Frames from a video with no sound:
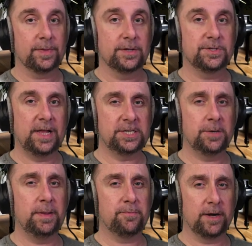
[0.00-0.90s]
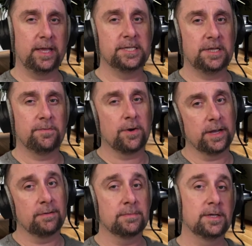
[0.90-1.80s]
So that should be pretty easy for
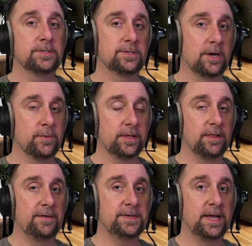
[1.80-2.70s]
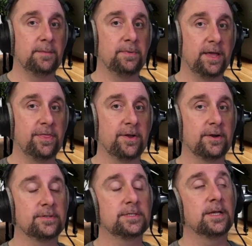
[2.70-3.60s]
you. Start with the left hand, play
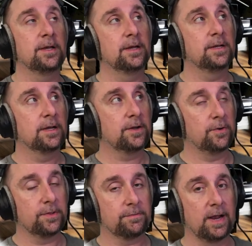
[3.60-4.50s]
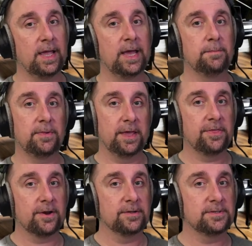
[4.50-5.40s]
thirds, go to the right hand, play
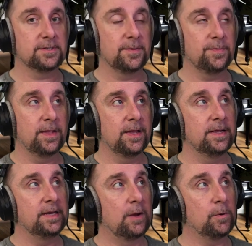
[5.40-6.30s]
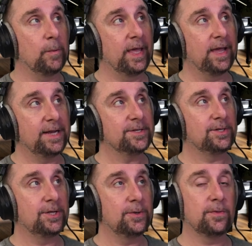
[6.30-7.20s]
thirds. Now, when we get
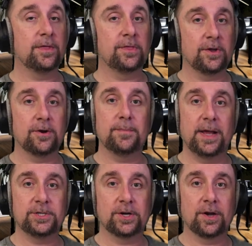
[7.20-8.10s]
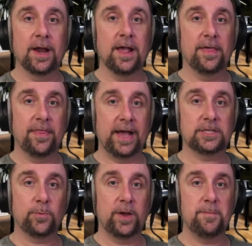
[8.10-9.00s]
to the third measure,
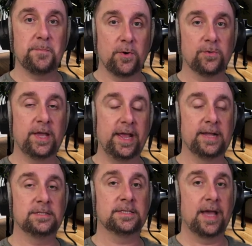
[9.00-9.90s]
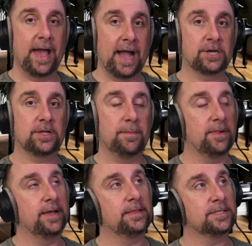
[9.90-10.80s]
that's when both hands actually
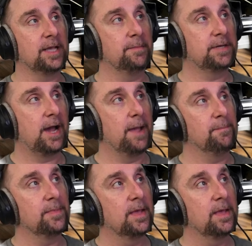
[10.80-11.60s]
play at the same time.